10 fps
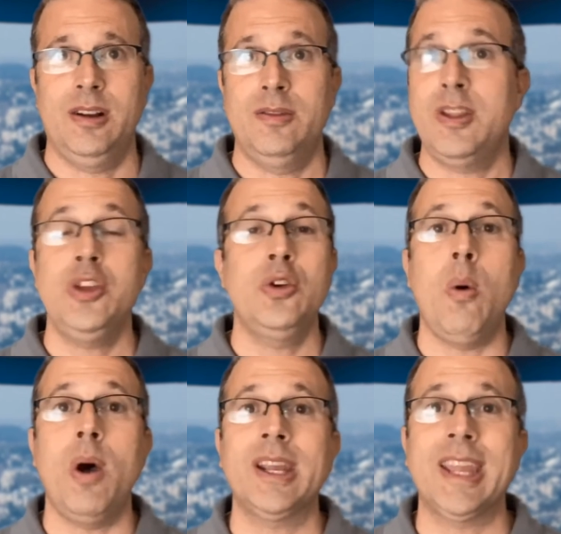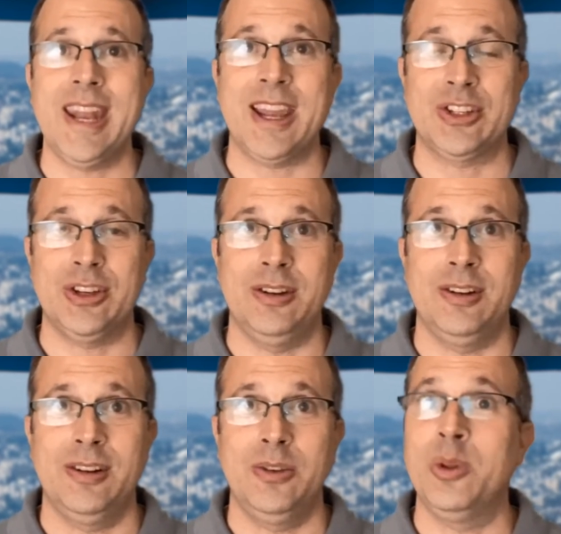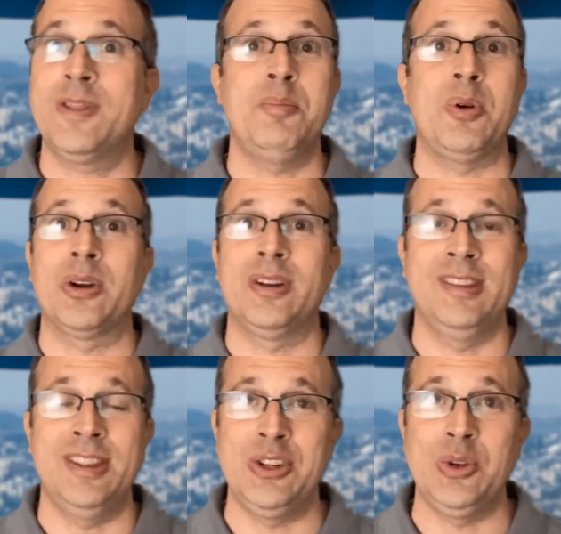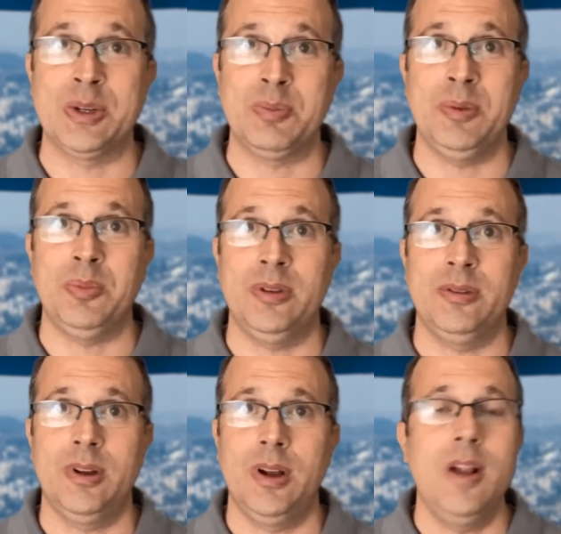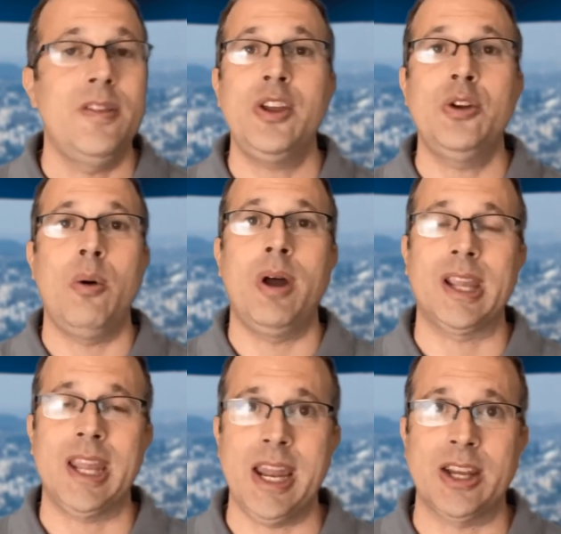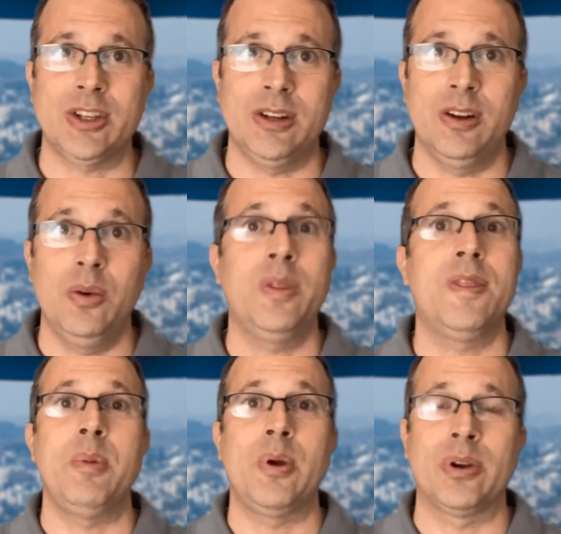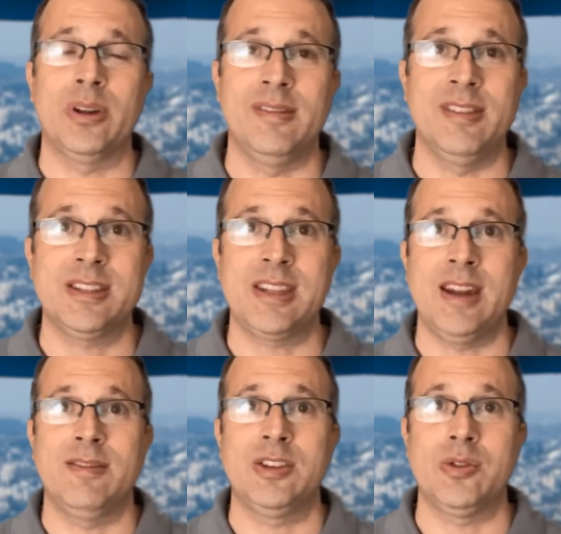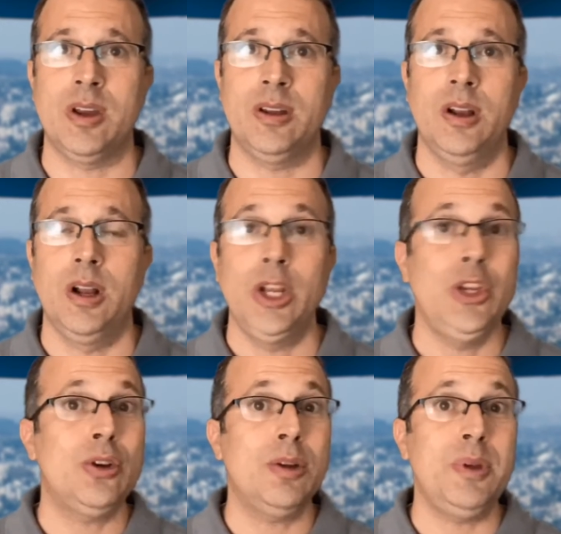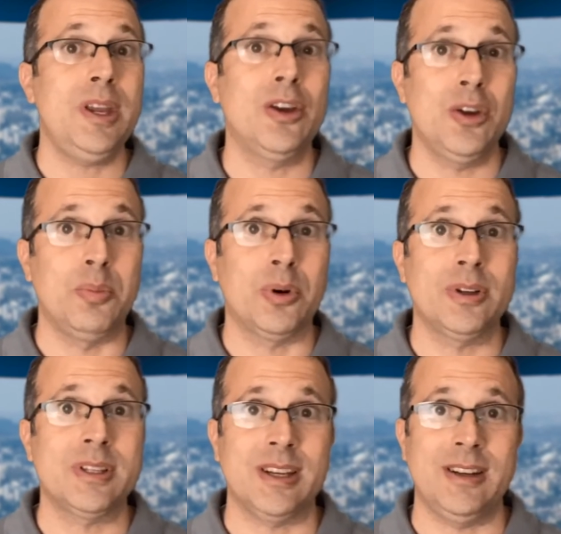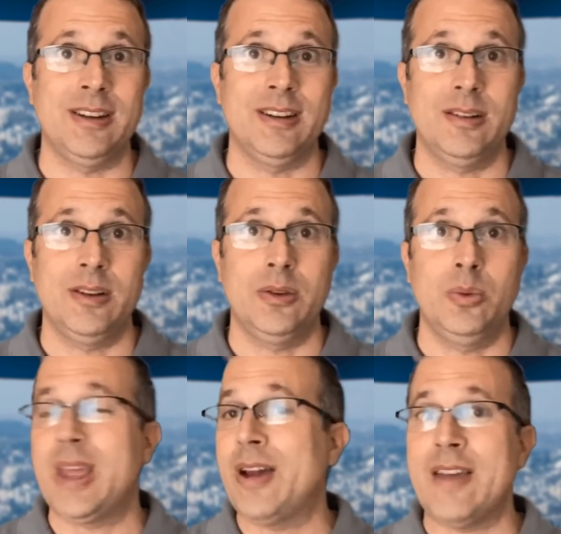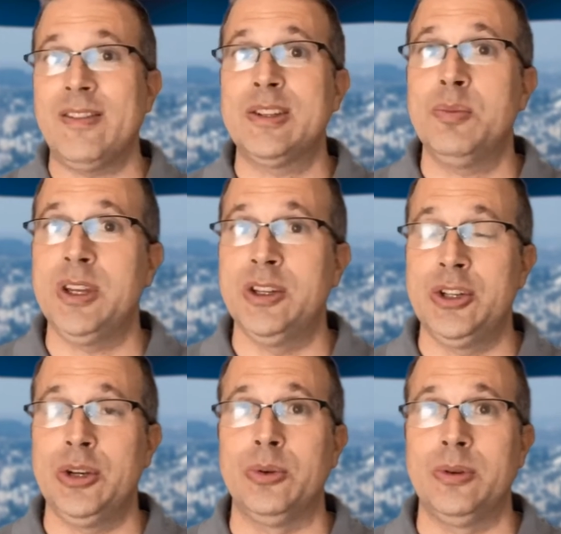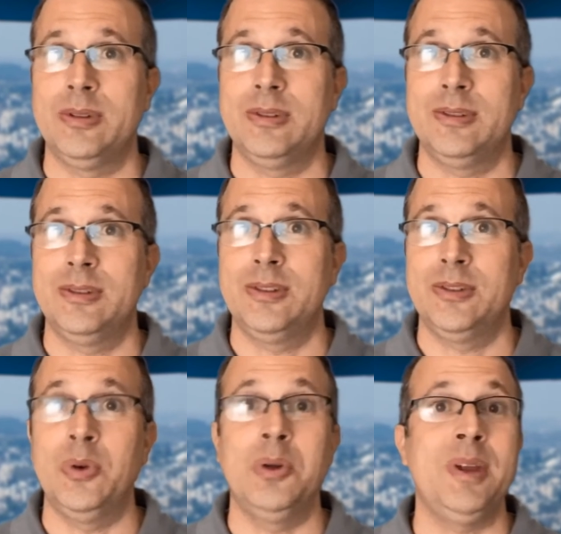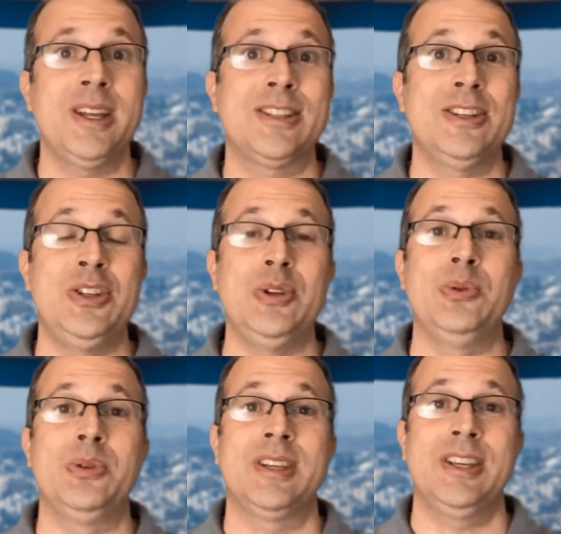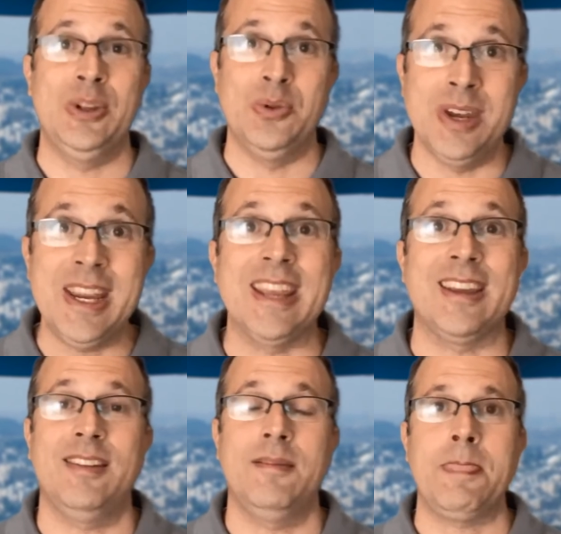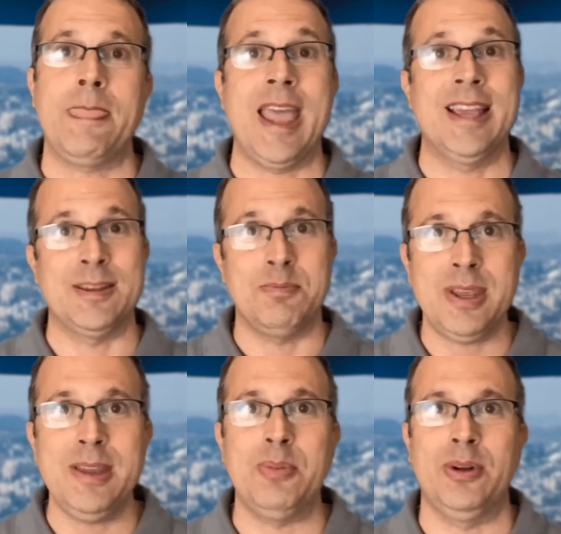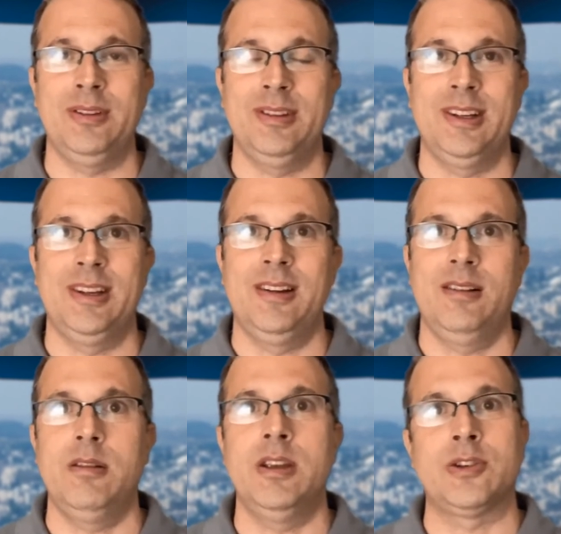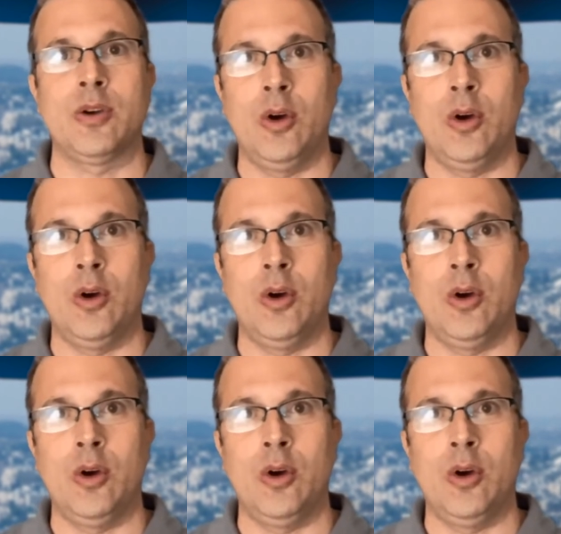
that you don't want a connection with the miracle of the Jewish people, that you don't want a connection with the miracle of the state of Israel. You could be a good person without having to be a Jew. What makes the Jews unique as a people is our